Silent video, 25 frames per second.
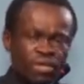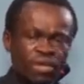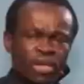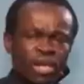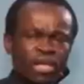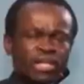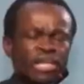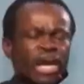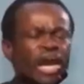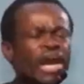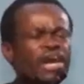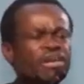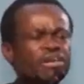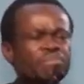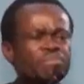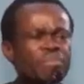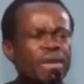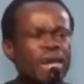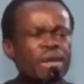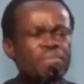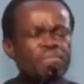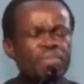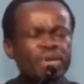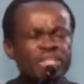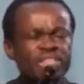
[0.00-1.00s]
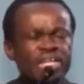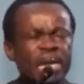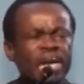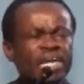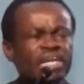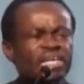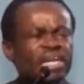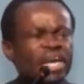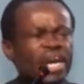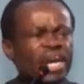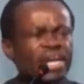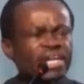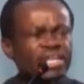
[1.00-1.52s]
And I remember
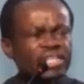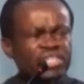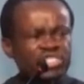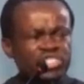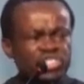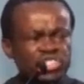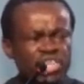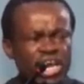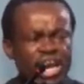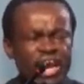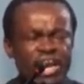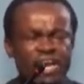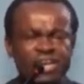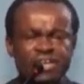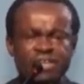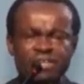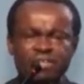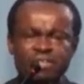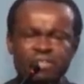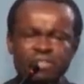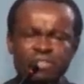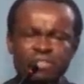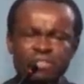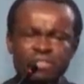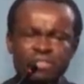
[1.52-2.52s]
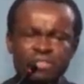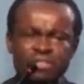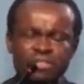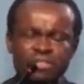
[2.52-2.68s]
that lady saying